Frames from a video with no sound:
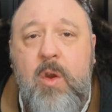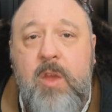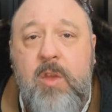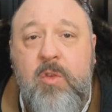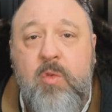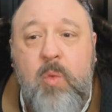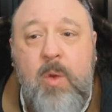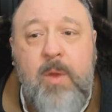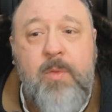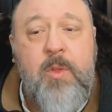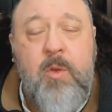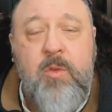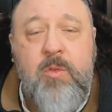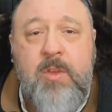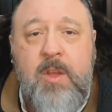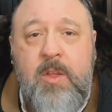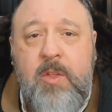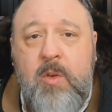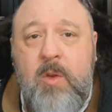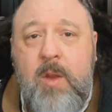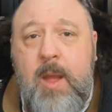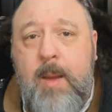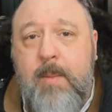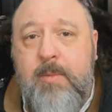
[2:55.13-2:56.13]
is what those
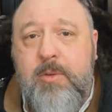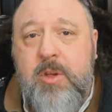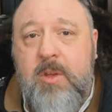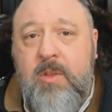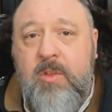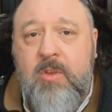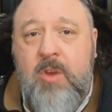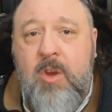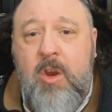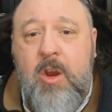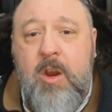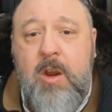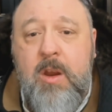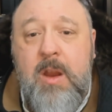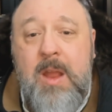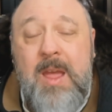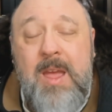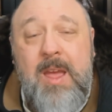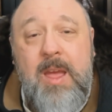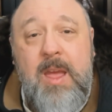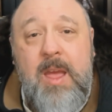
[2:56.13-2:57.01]
other options are.